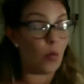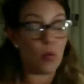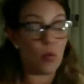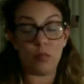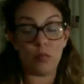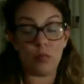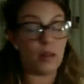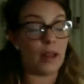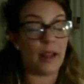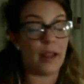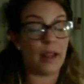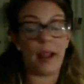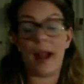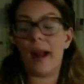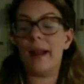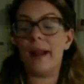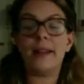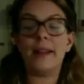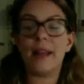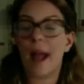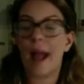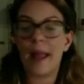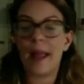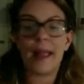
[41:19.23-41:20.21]

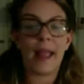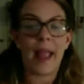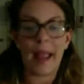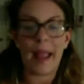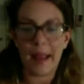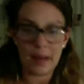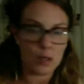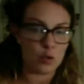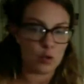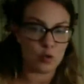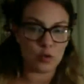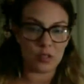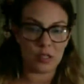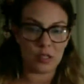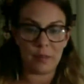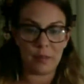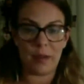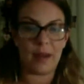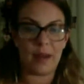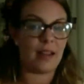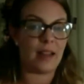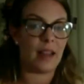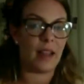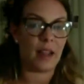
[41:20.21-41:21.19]
hate losing
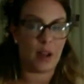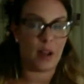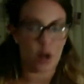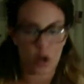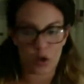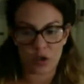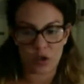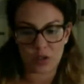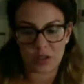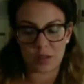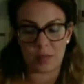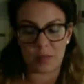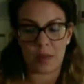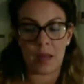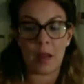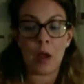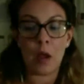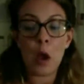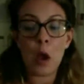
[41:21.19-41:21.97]
money. It hurts me.